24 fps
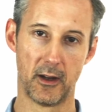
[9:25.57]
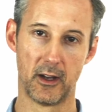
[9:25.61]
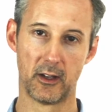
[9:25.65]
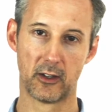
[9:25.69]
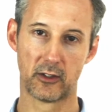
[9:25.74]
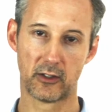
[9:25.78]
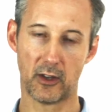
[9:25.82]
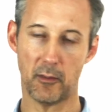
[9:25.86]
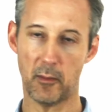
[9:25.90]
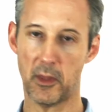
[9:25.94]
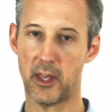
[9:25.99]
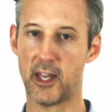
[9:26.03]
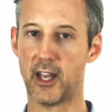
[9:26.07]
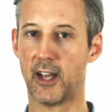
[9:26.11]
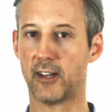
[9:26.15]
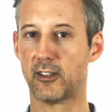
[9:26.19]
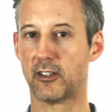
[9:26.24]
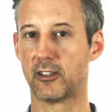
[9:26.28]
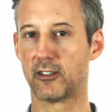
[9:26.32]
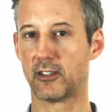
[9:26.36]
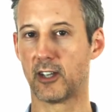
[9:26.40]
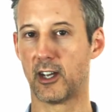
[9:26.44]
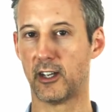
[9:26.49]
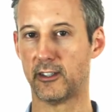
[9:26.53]
Some of the
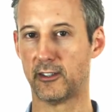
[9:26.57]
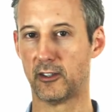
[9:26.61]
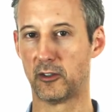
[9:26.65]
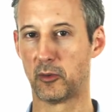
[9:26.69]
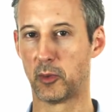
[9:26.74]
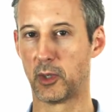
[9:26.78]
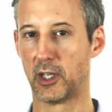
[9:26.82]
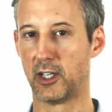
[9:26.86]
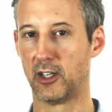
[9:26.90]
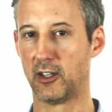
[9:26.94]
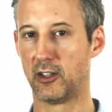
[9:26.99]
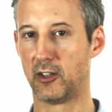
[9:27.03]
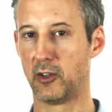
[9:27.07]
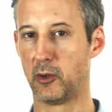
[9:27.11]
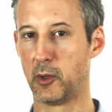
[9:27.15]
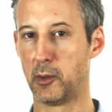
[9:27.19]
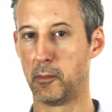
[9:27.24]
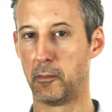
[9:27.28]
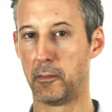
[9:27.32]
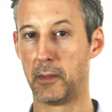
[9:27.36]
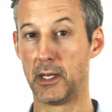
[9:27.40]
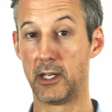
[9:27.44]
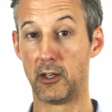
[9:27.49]
exercises we're going to be